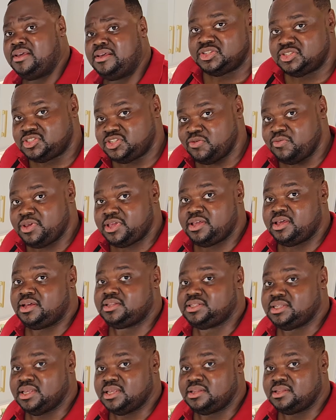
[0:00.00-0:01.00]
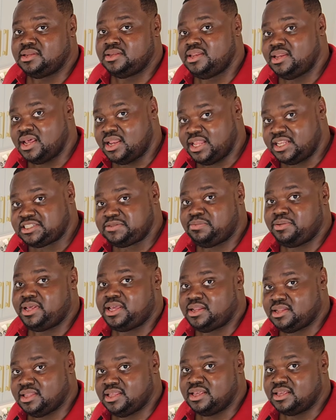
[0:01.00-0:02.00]
So we cooked it. Now let's
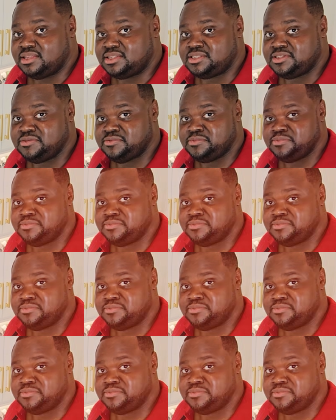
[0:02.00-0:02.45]
plate this.